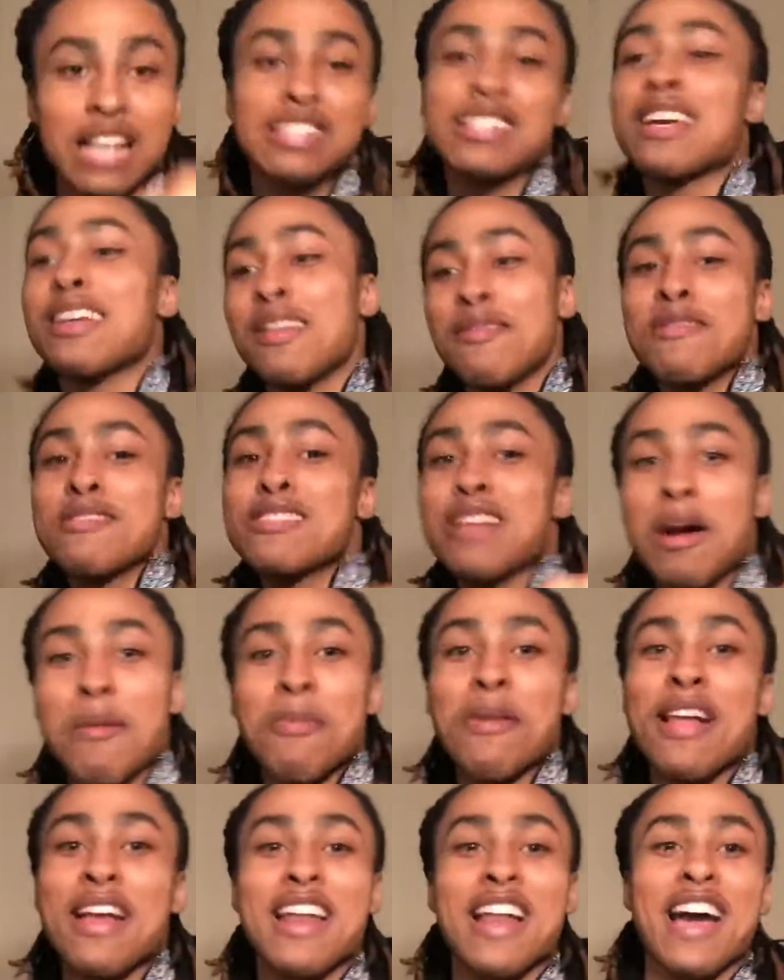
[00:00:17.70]
That's like, let me
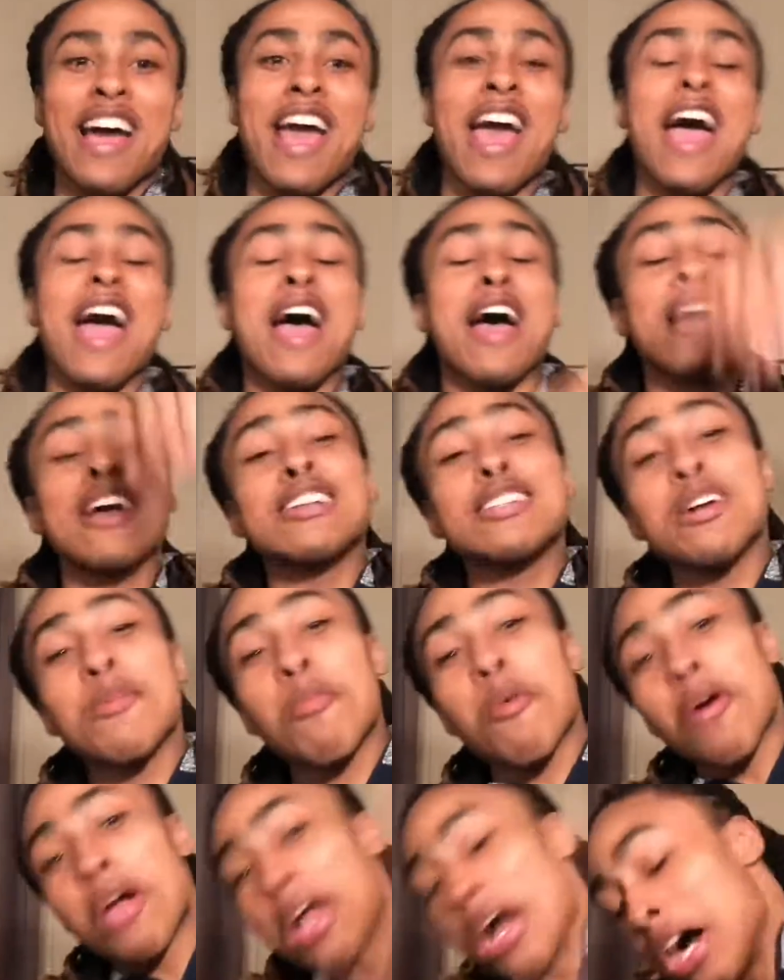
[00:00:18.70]
stop playing. Like, it's your
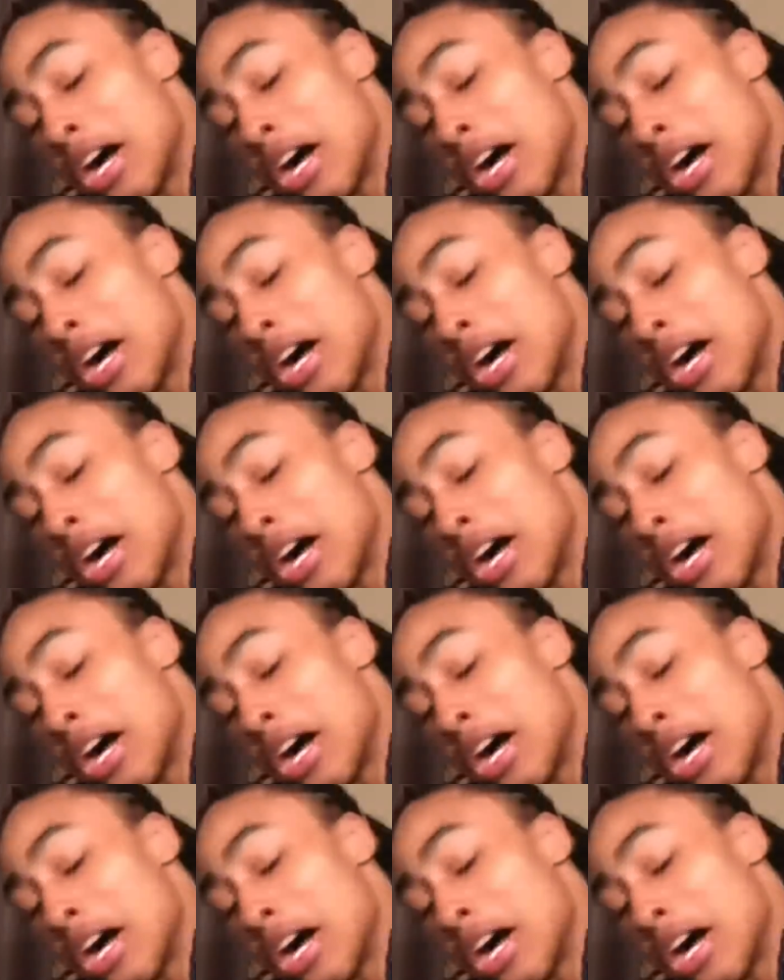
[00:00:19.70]
boy